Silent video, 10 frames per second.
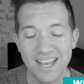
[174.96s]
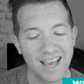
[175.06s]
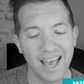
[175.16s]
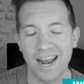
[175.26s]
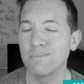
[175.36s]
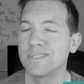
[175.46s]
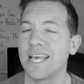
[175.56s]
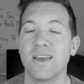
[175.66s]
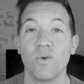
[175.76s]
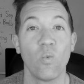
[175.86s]
and I'm
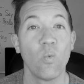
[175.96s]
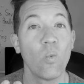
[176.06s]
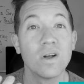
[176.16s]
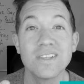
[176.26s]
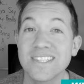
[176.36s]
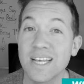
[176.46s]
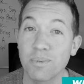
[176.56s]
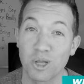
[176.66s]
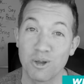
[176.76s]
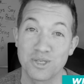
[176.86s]
taking one step
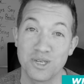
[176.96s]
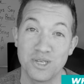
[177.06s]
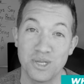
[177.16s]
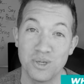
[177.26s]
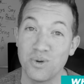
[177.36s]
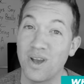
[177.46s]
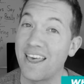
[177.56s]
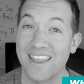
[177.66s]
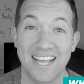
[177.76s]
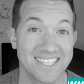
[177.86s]
closer to you,
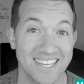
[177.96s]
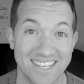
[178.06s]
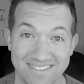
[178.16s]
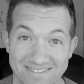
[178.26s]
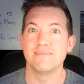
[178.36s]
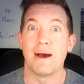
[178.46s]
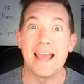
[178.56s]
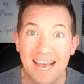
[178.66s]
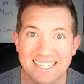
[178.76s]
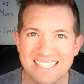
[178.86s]
and that's it. My
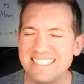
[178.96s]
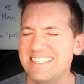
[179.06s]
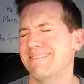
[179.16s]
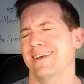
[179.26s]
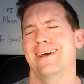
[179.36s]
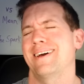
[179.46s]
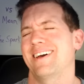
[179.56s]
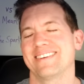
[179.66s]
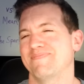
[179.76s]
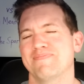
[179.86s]
exes, uh,
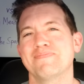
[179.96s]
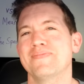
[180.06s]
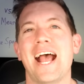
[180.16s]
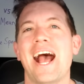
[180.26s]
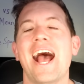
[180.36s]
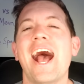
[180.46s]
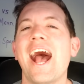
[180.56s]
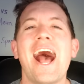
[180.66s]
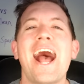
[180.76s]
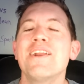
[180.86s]

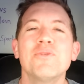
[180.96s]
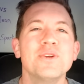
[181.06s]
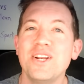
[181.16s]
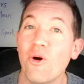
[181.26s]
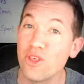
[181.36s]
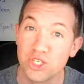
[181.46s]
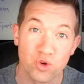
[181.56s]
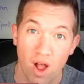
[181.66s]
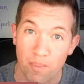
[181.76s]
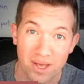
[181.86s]
I don't need all the
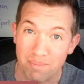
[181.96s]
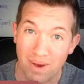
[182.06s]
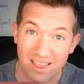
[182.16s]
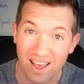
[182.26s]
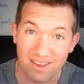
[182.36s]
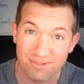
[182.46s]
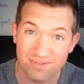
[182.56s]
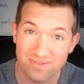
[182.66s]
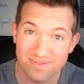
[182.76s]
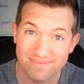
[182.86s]
drama in my life.